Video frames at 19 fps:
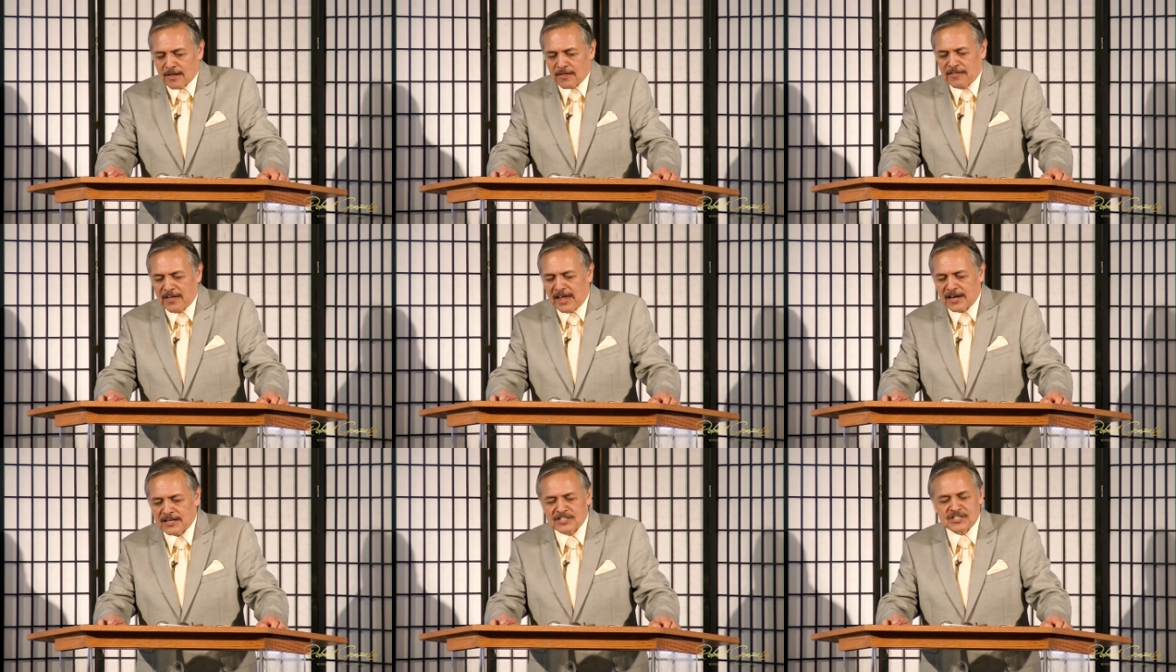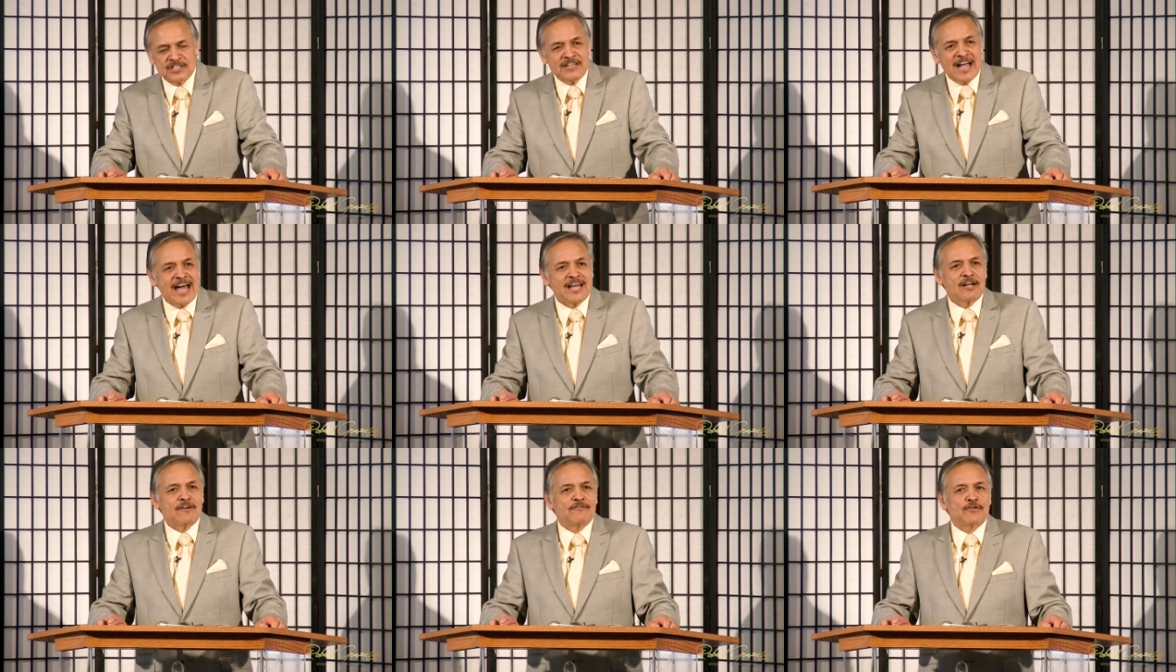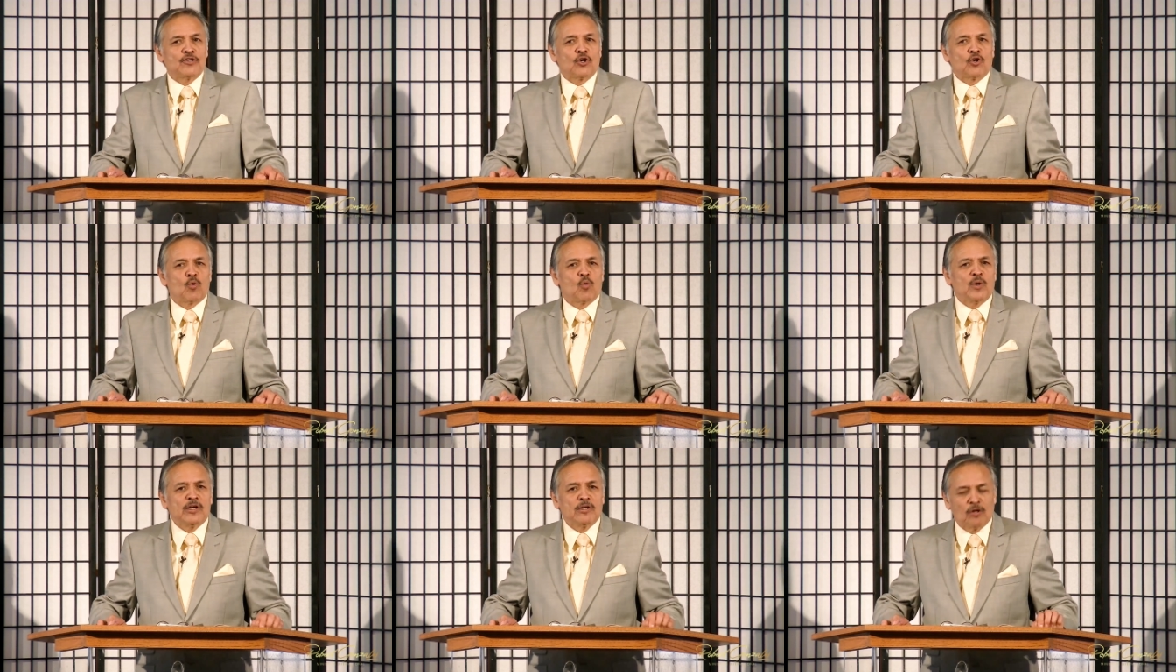that is not of
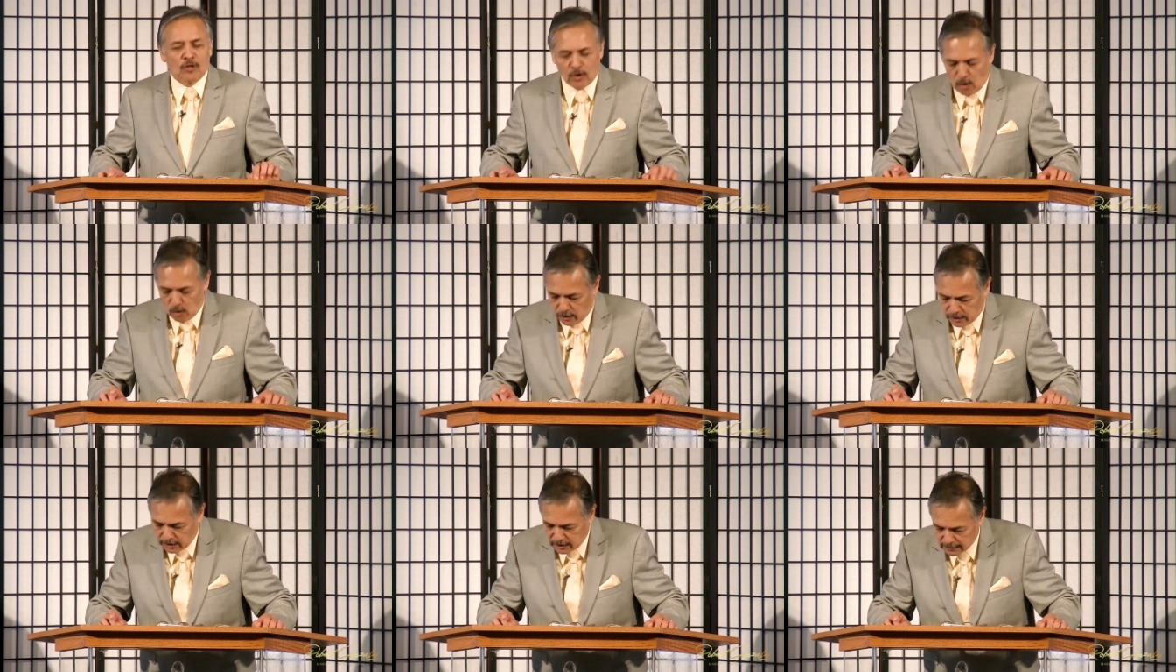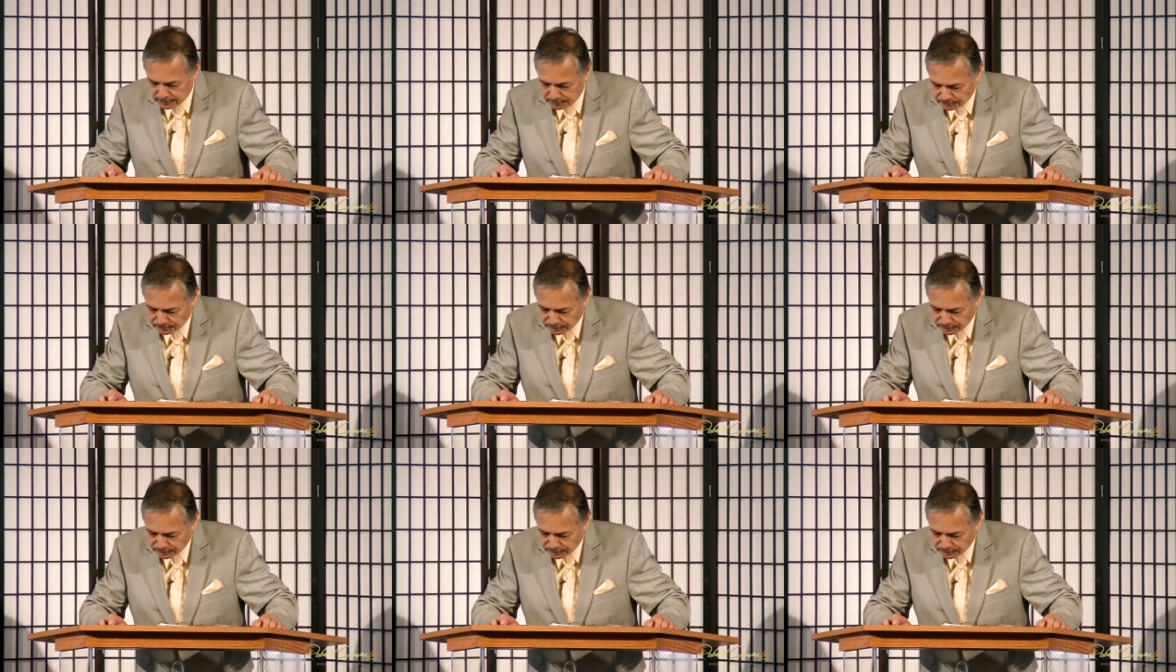your will, Lord.